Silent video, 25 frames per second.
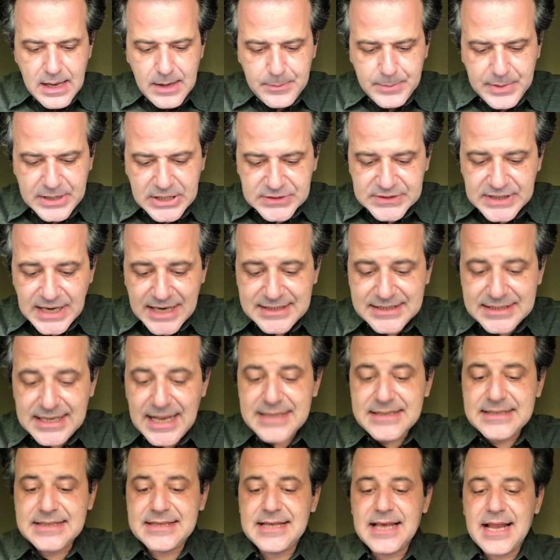Because I
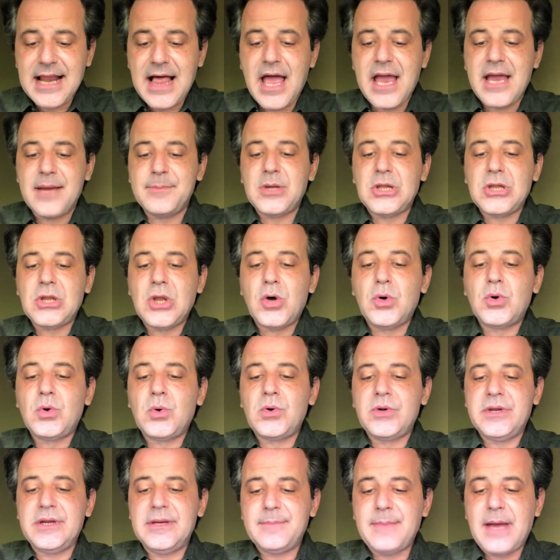sense that I am
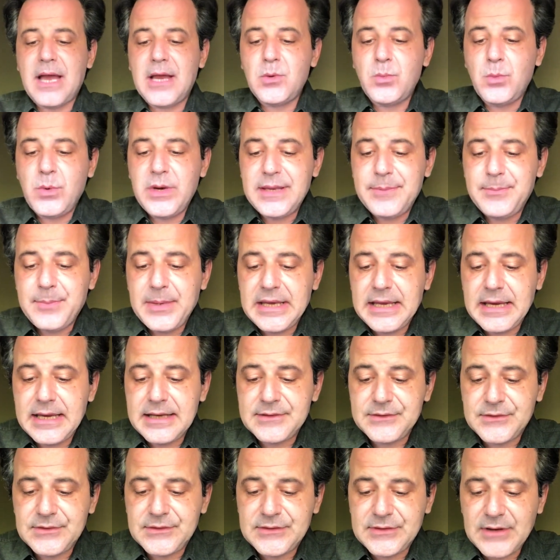alone in my weeping
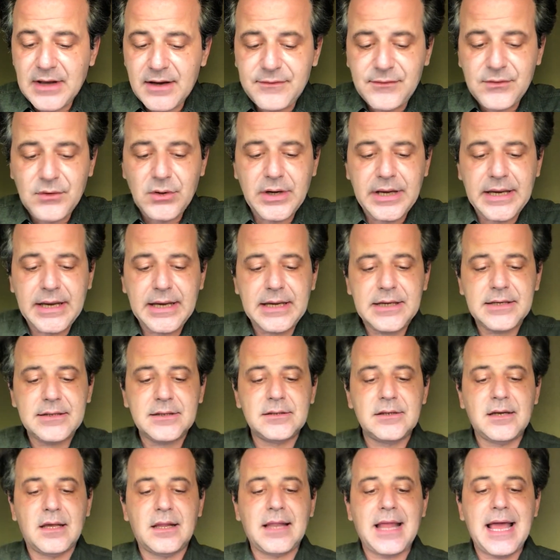and suffering.
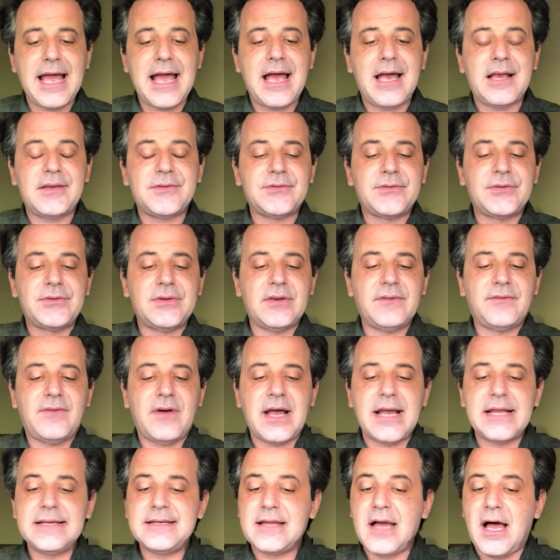Alas, if
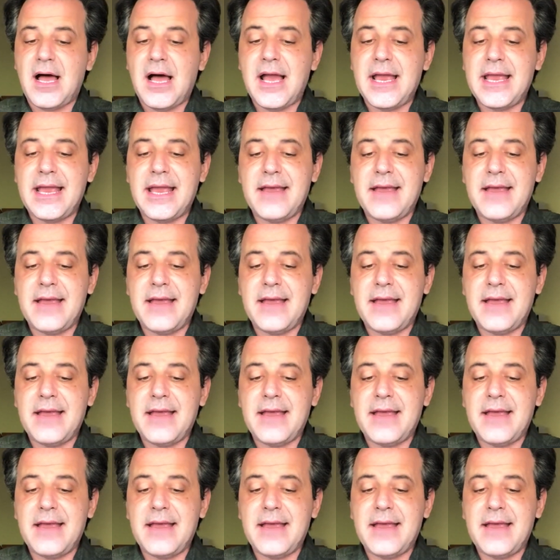I die,